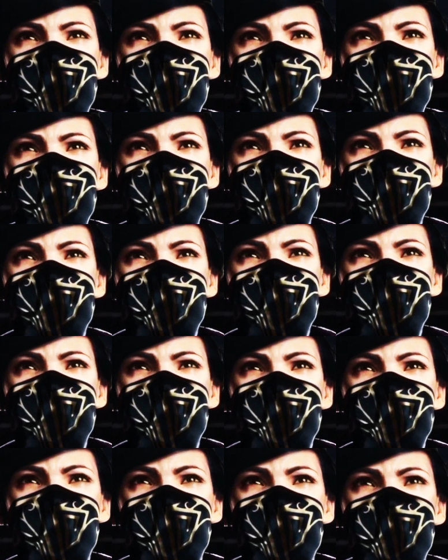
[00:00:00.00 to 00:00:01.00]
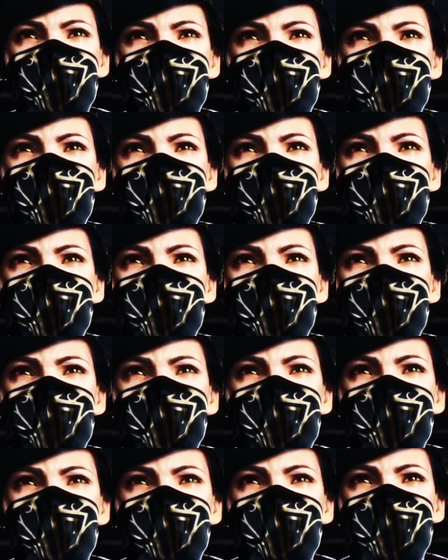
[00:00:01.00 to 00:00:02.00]
was one of them. Saints
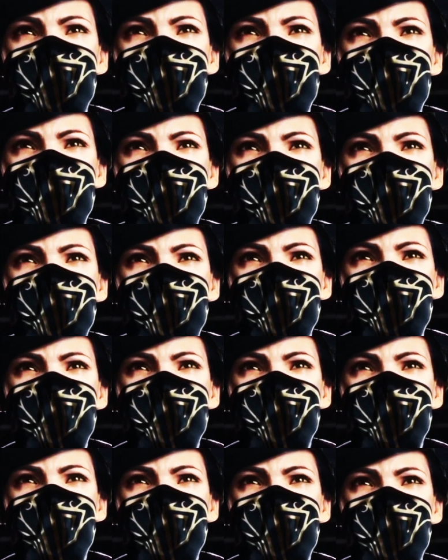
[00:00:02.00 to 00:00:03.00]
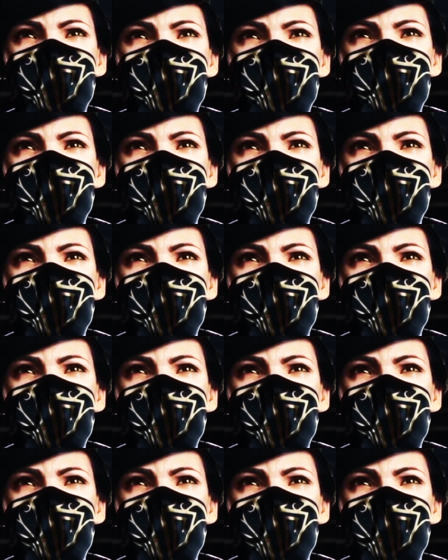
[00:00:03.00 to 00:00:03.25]
Row, Dead Island,